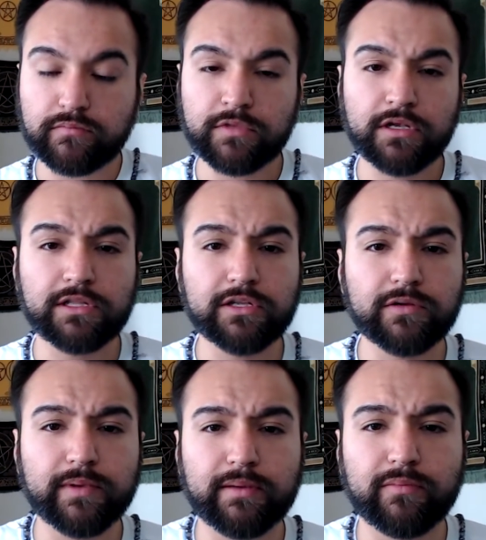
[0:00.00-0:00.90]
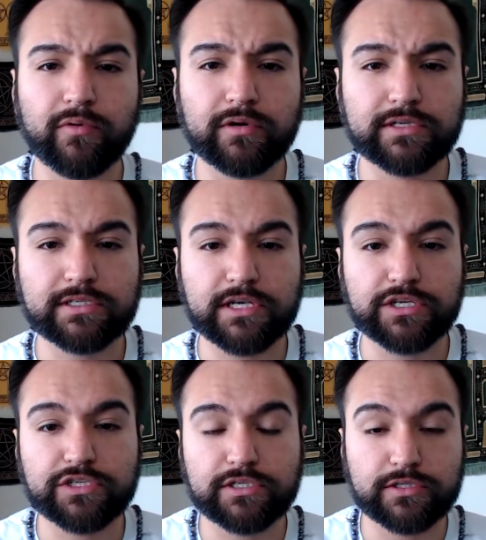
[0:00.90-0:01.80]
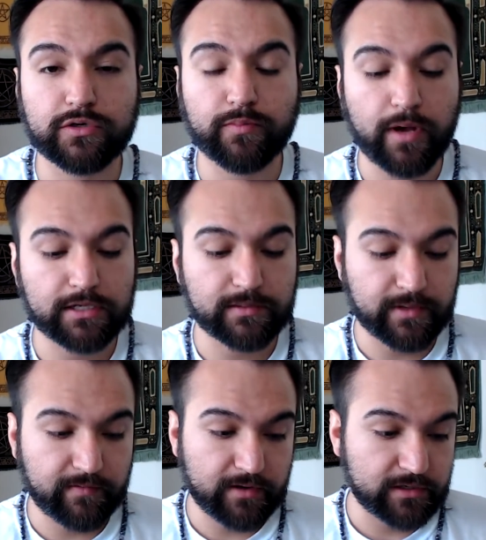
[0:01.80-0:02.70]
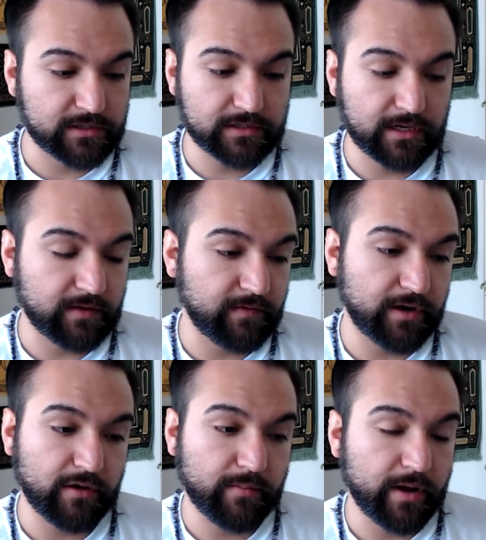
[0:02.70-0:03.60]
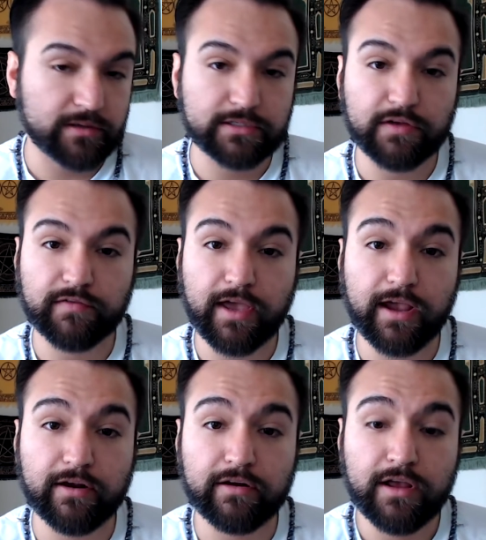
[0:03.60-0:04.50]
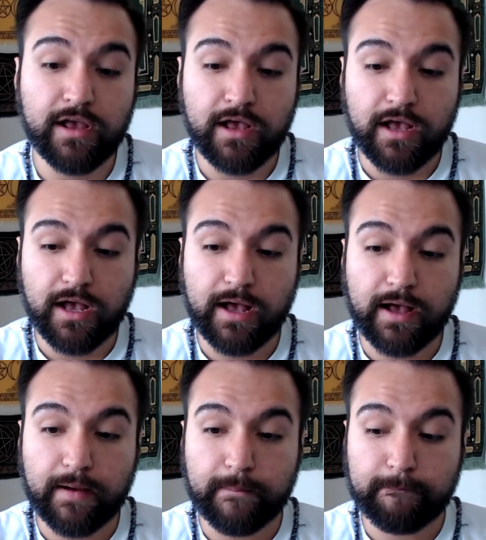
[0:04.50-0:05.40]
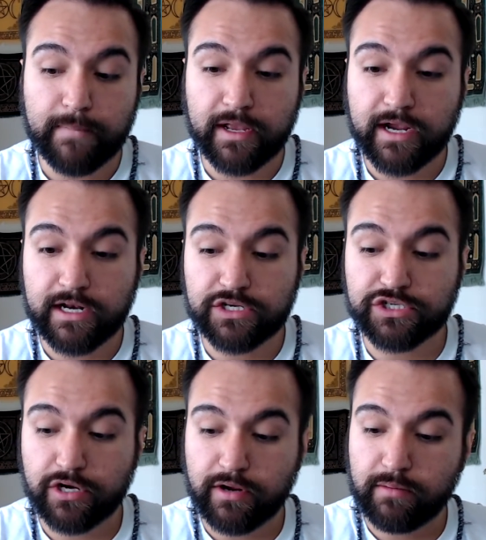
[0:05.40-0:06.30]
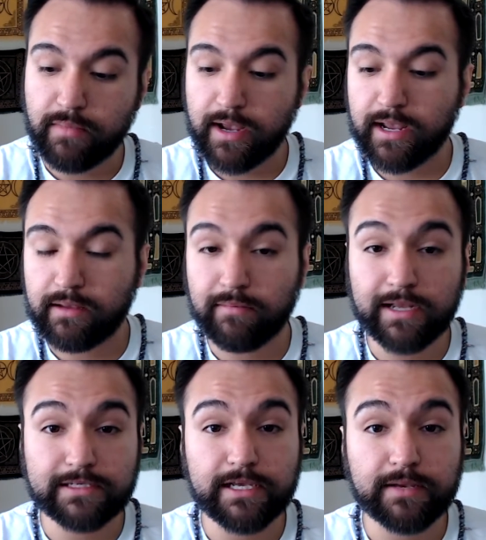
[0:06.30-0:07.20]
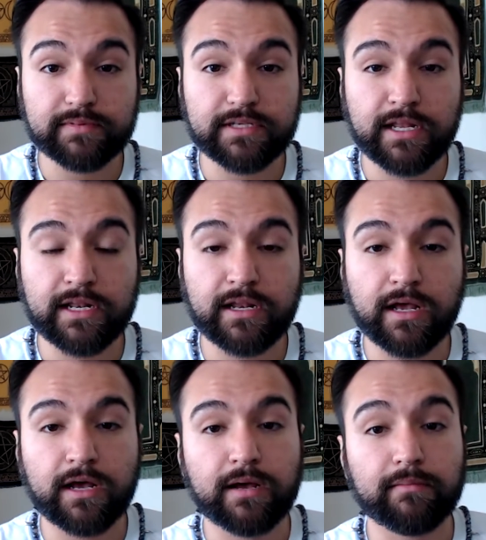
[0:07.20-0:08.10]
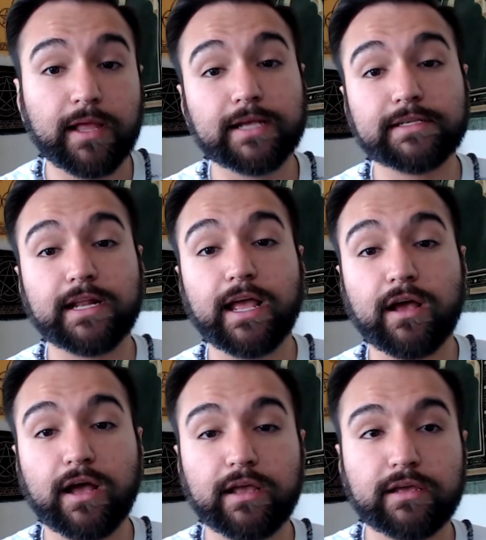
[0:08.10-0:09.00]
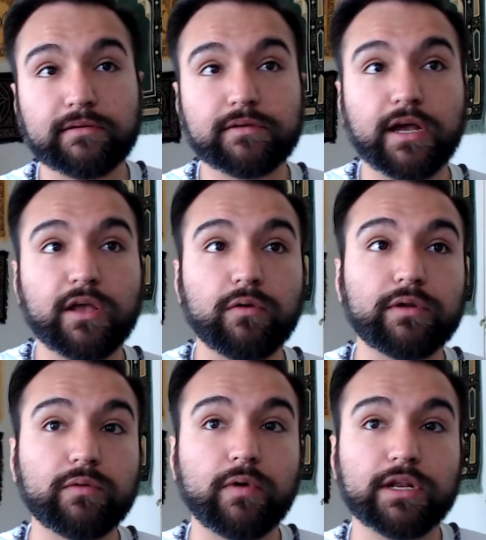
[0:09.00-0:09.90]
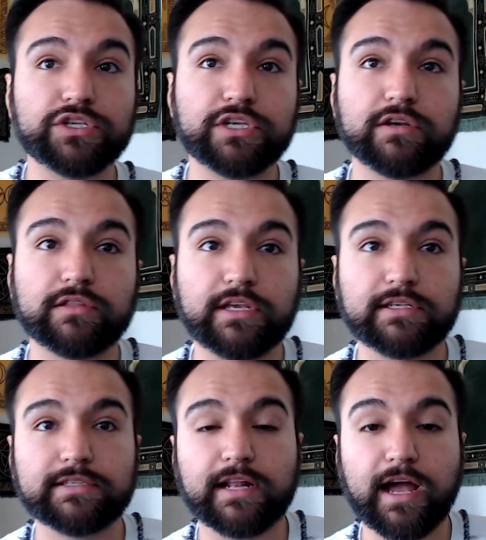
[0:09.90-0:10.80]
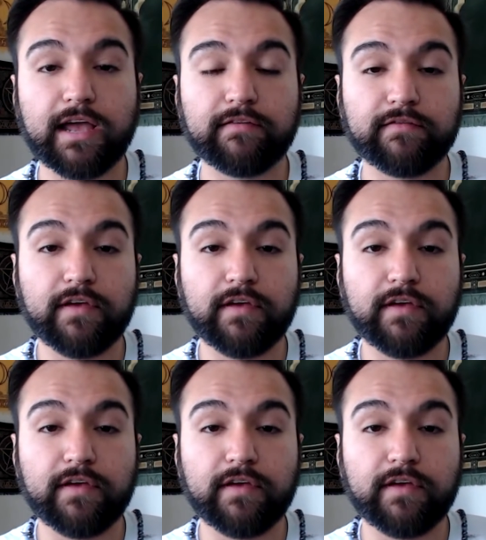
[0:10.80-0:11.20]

little bit more discussions or possibly even just like a video about self-care and kind of sharing my tips. And like I said, I only want to share things that I